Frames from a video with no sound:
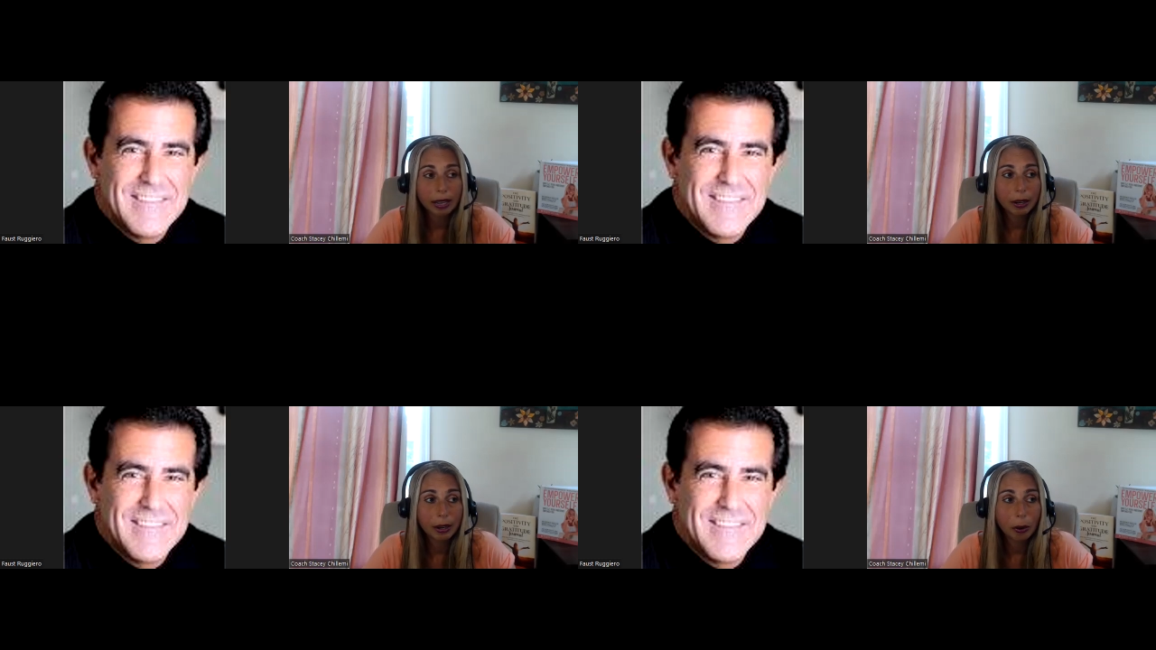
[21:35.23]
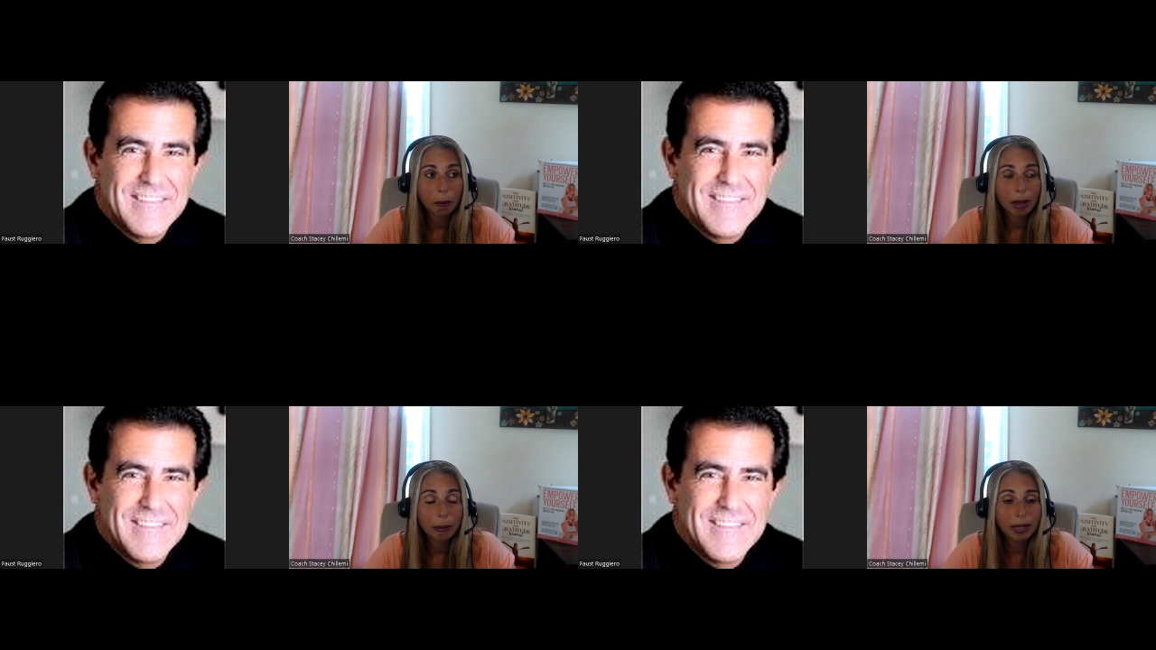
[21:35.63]
Speaker 1: you
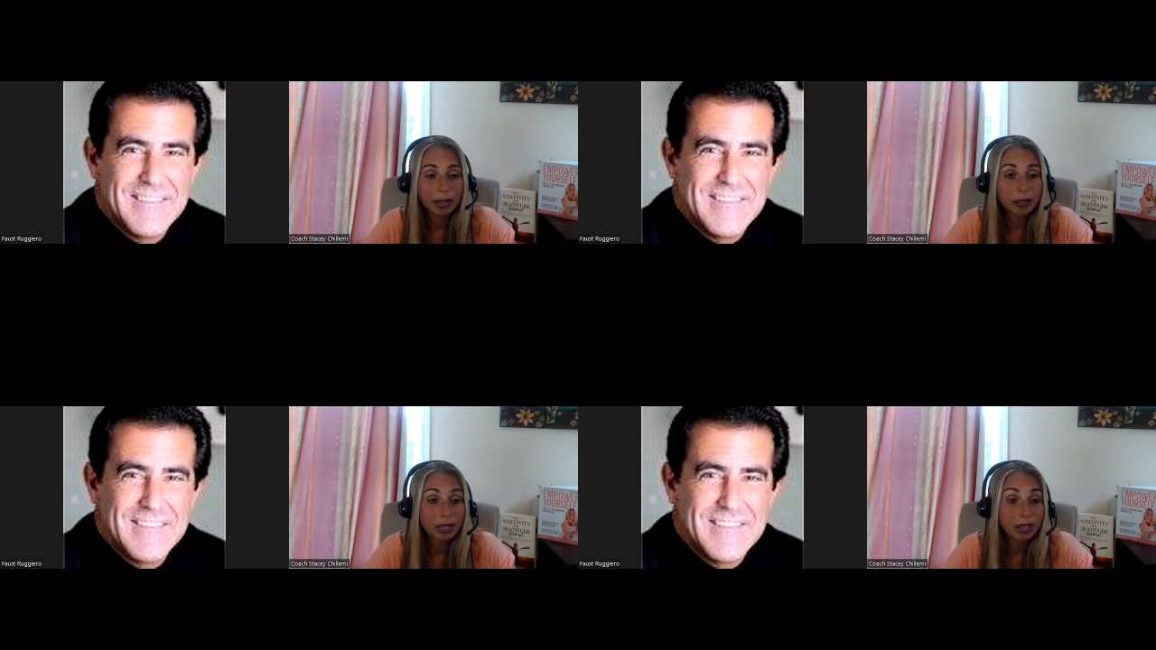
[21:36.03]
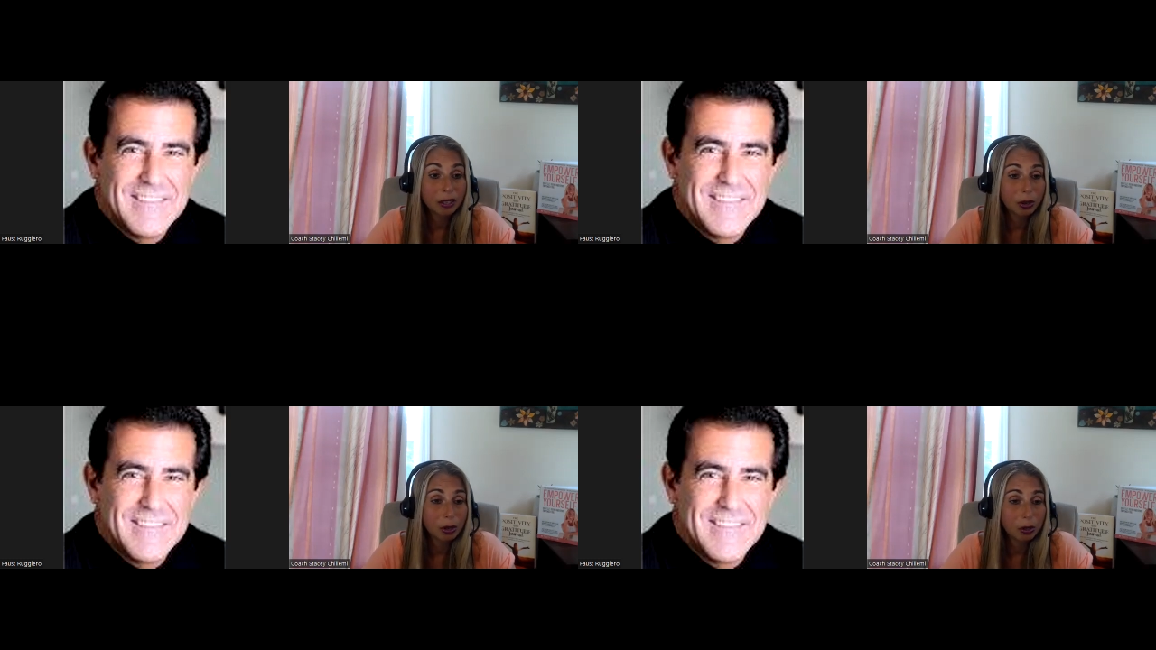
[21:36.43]
know maybe there's
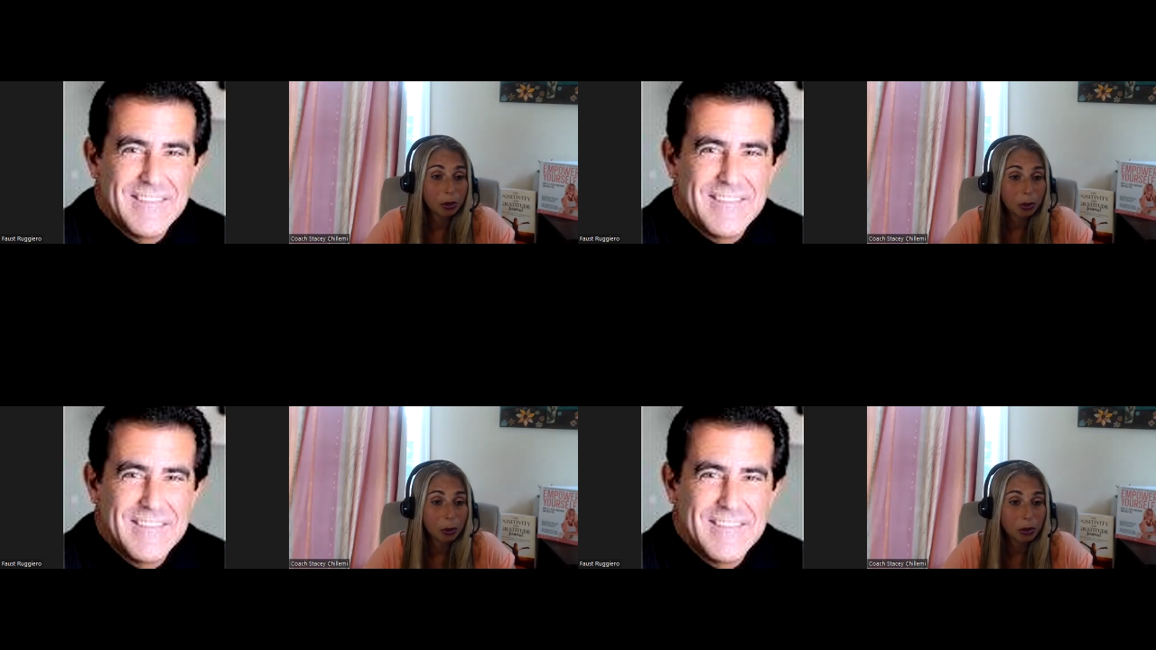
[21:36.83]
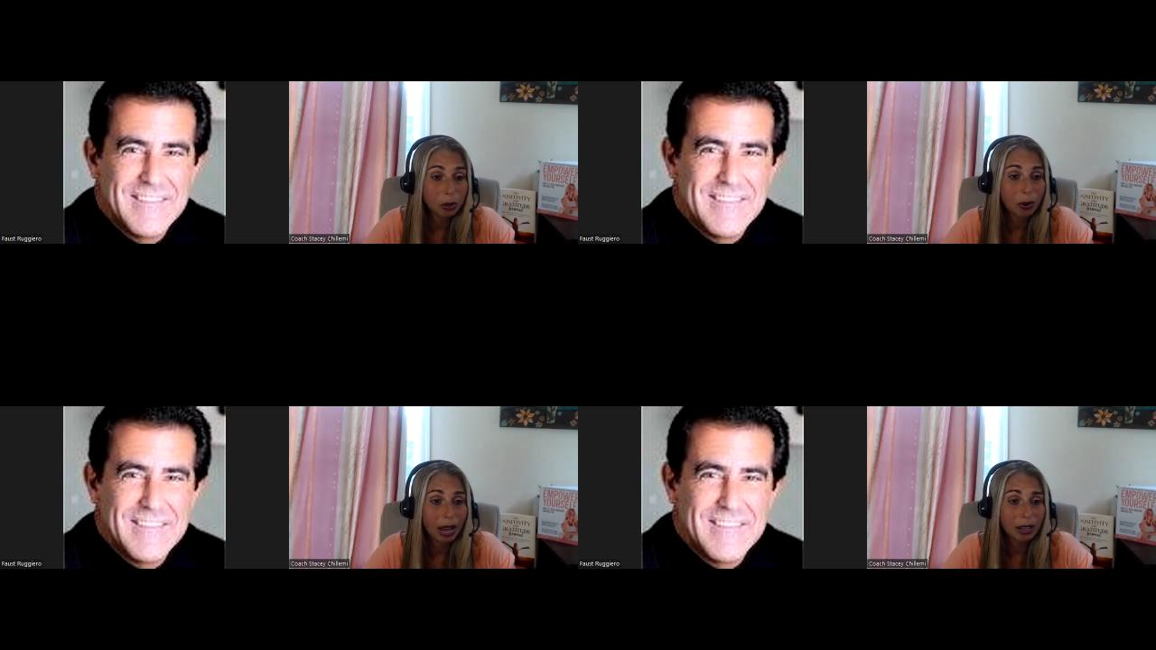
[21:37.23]
things you could do
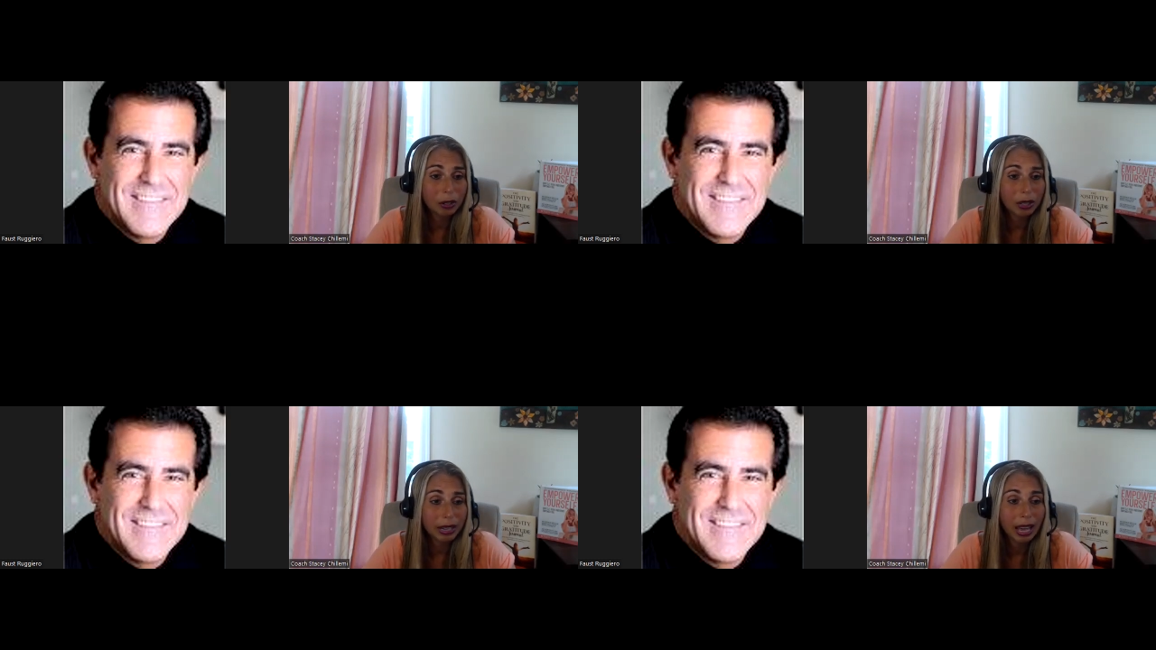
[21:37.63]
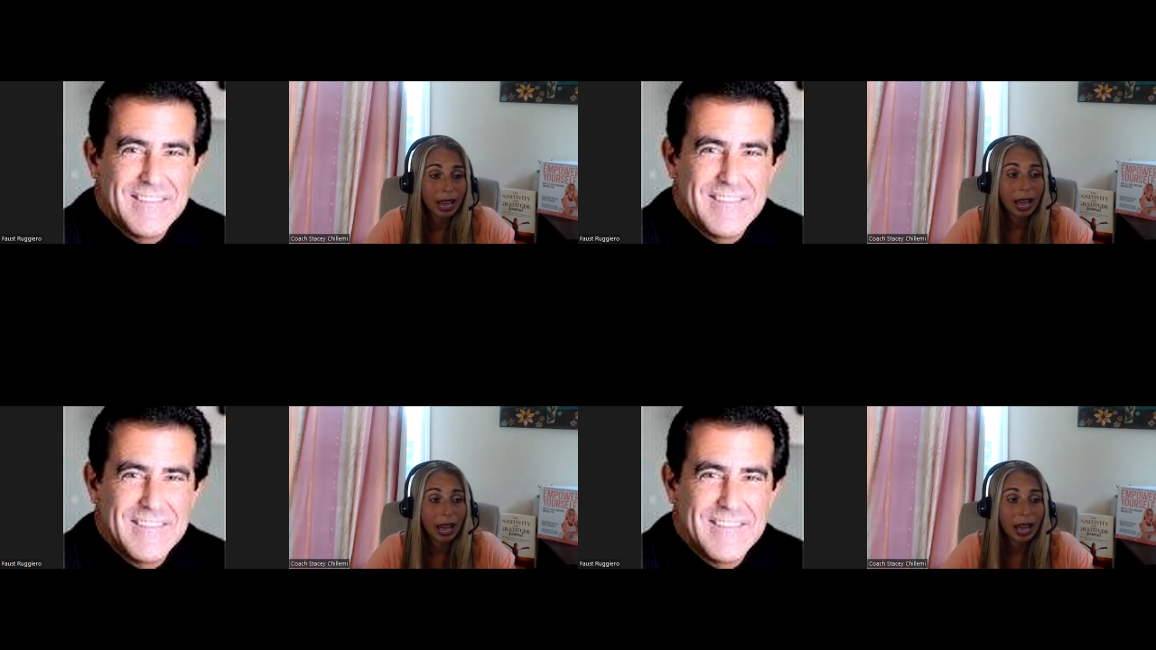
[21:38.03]
to actually